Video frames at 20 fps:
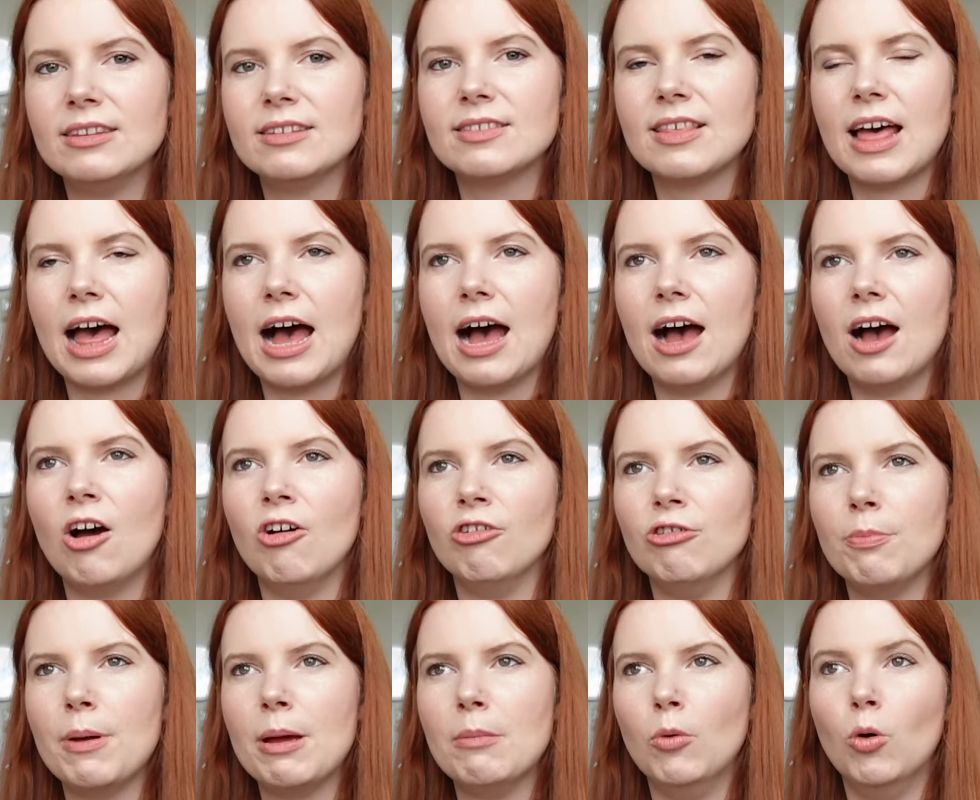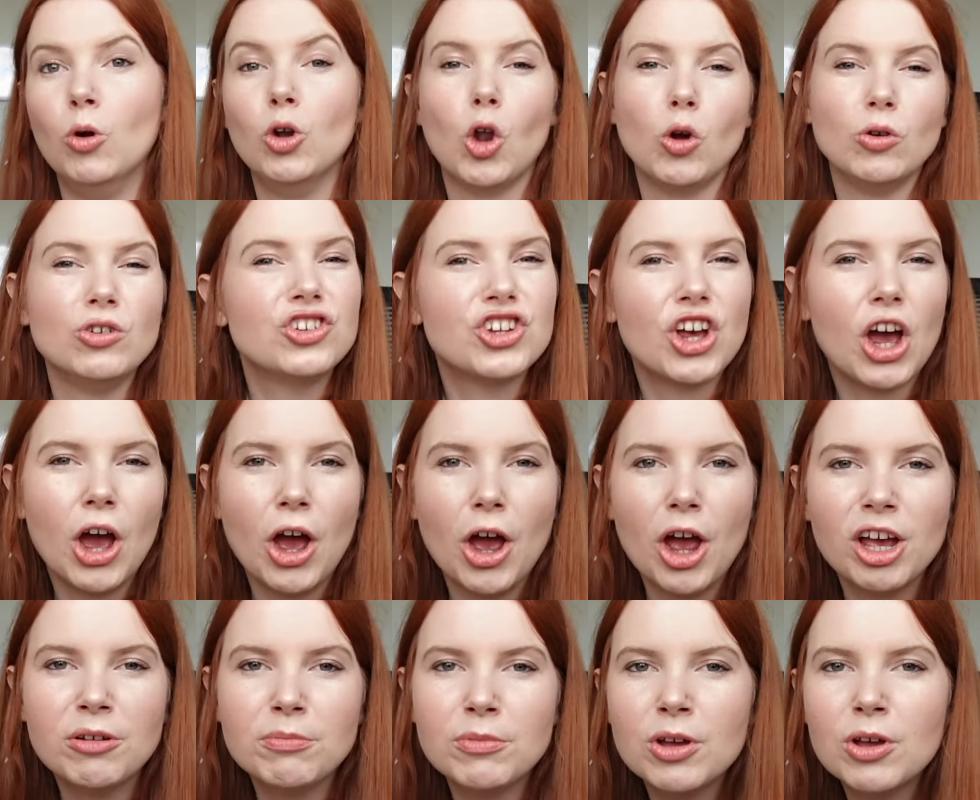that are a bit more long
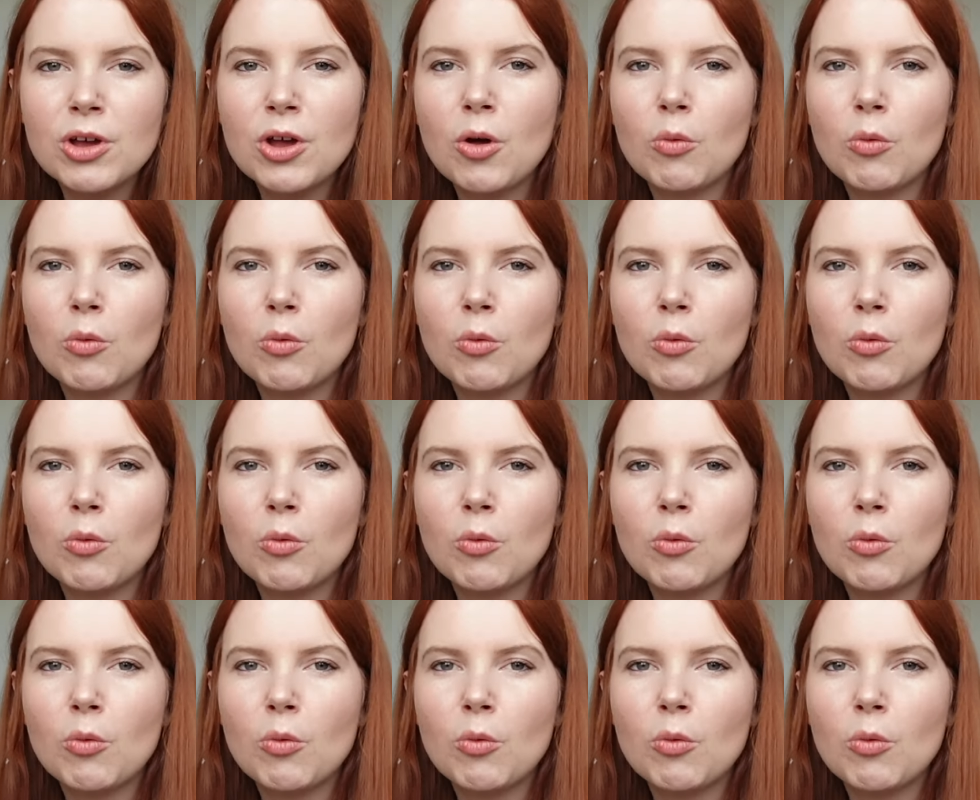term.